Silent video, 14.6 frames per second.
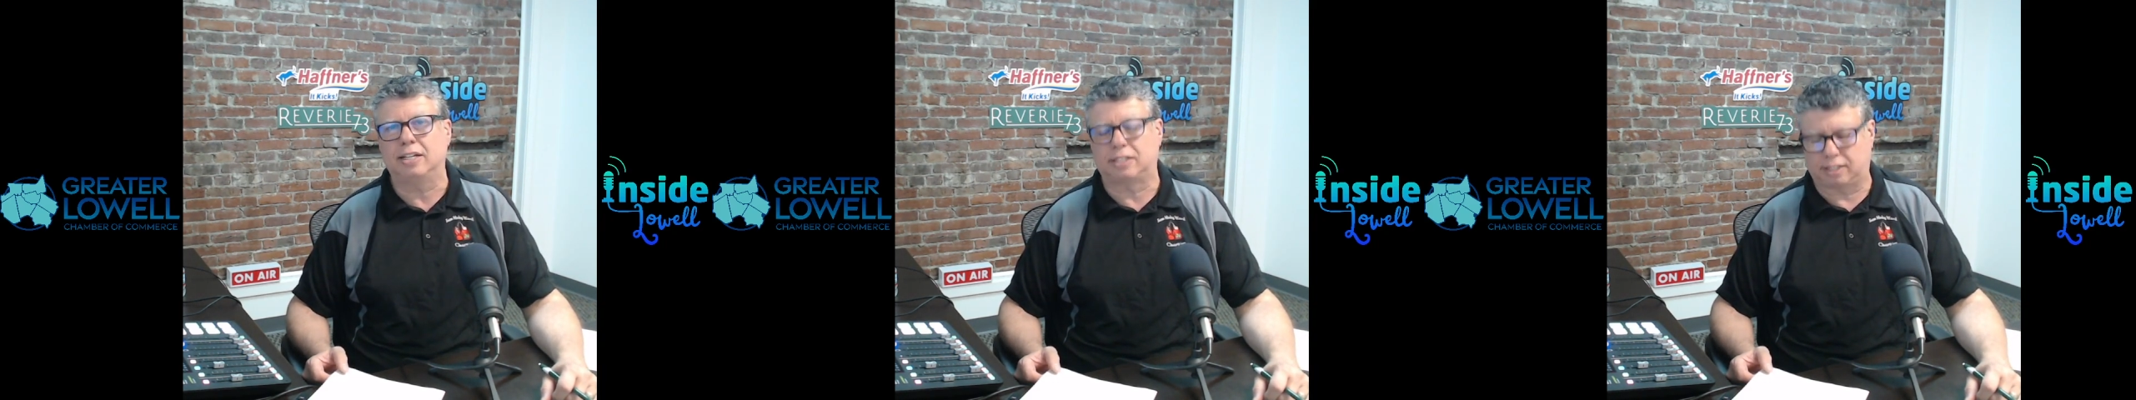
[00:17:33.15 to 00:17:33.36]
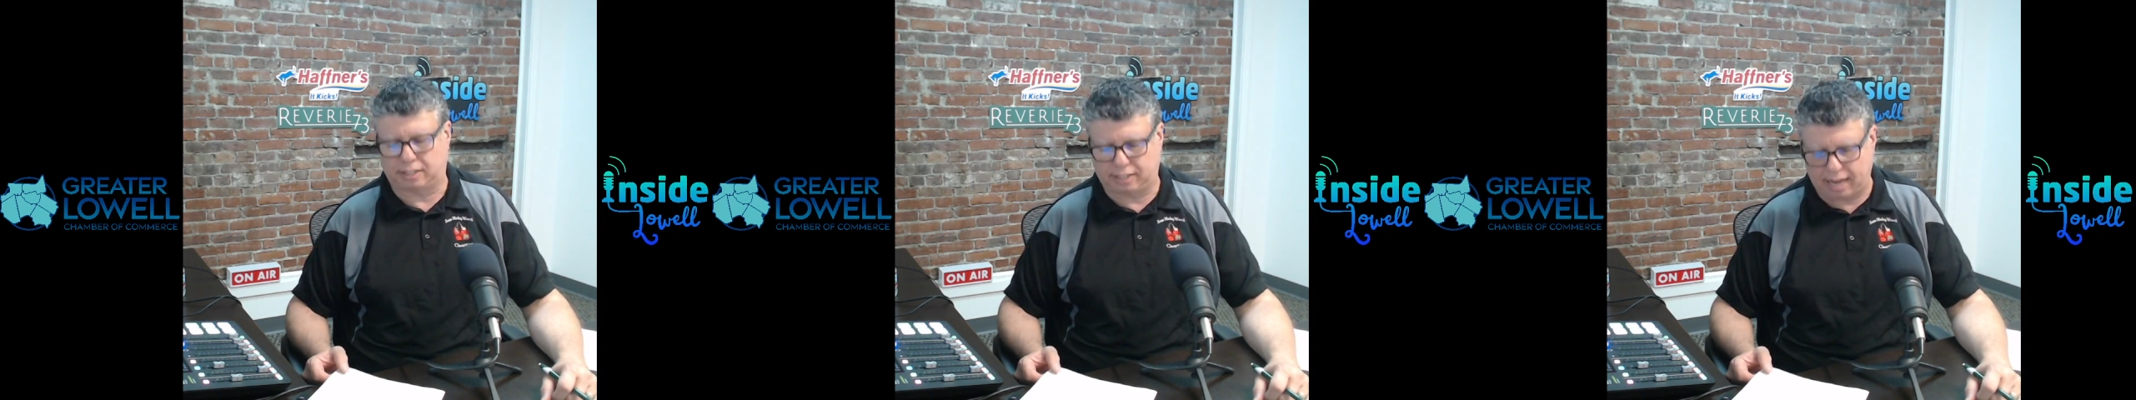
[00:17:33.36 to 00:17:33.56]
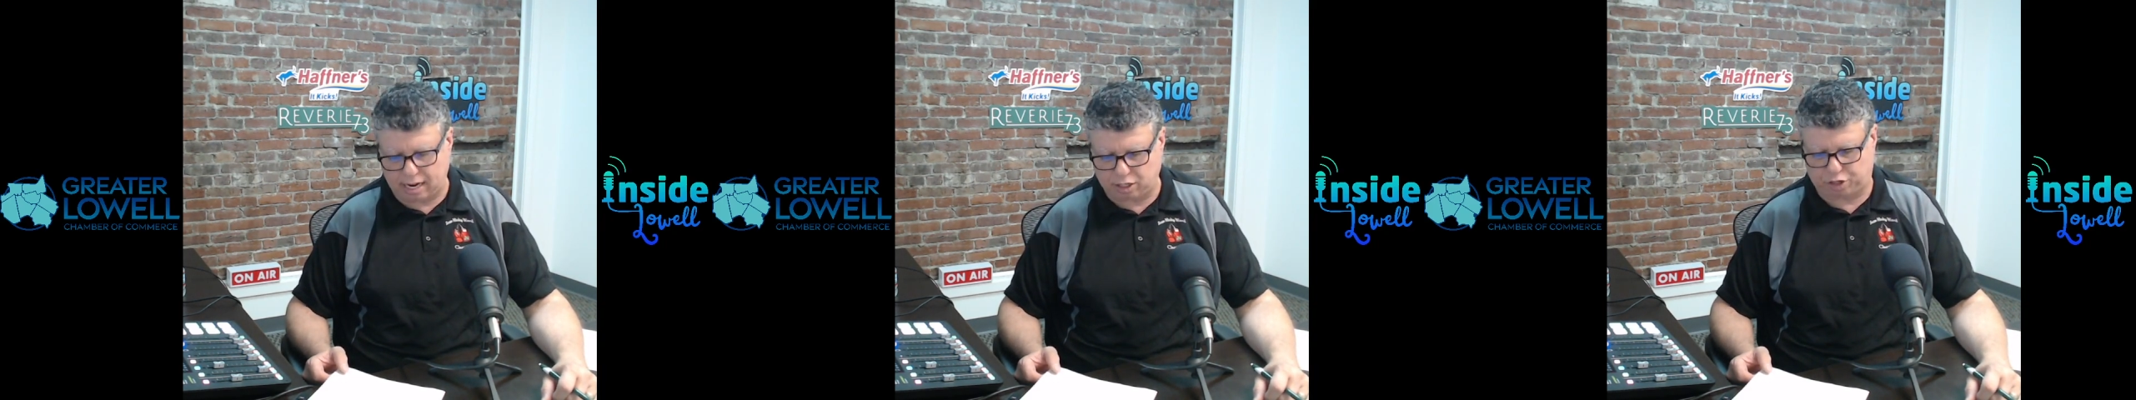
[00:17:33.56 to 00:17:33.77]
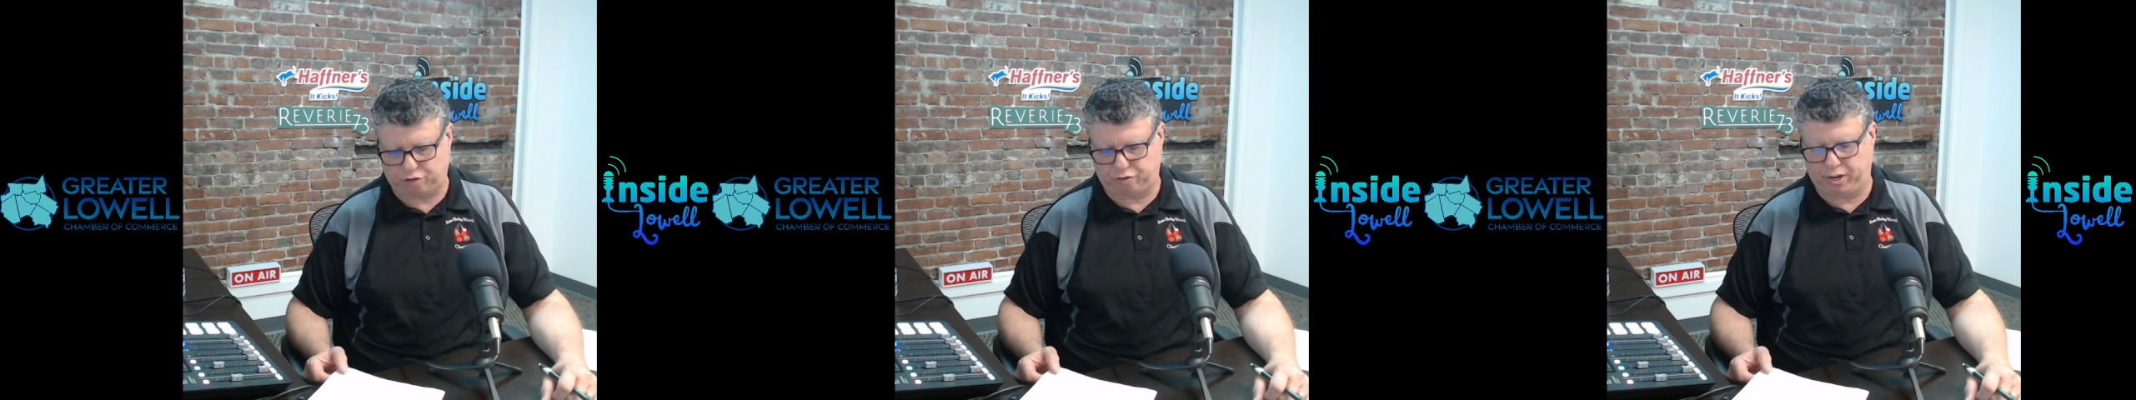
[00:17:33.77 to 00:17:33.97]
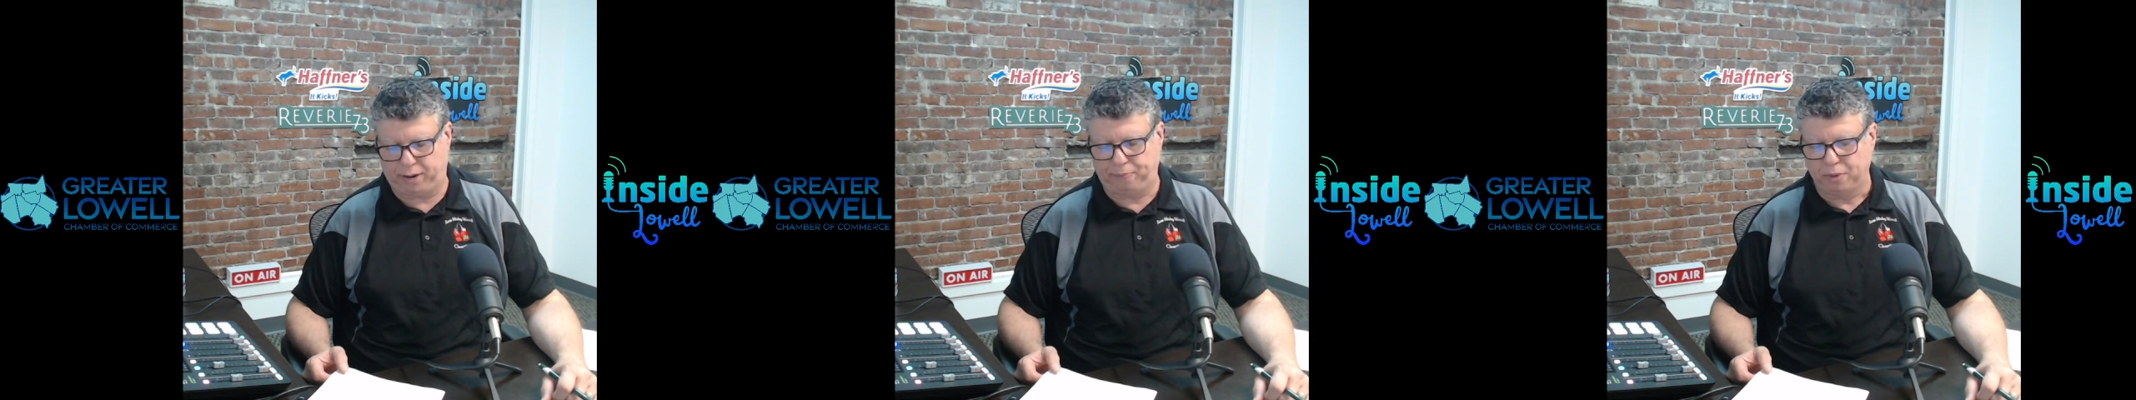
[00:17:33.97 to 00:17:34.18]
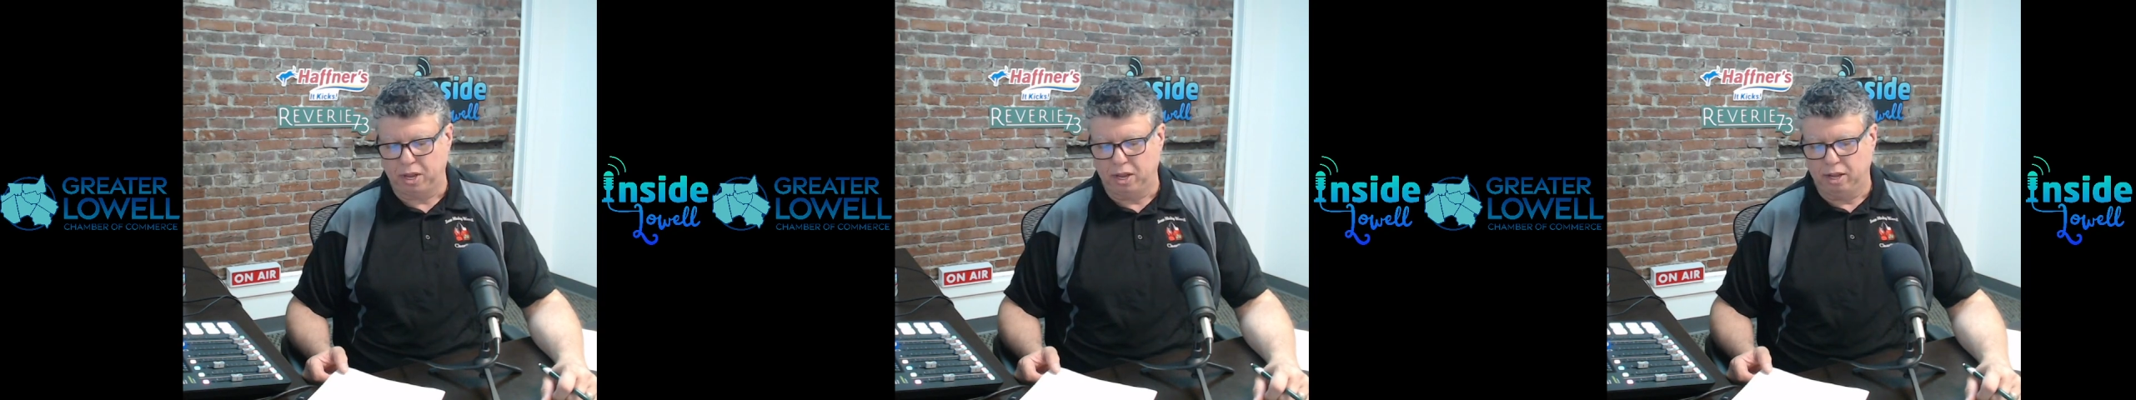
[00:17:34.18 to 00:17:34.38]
a century.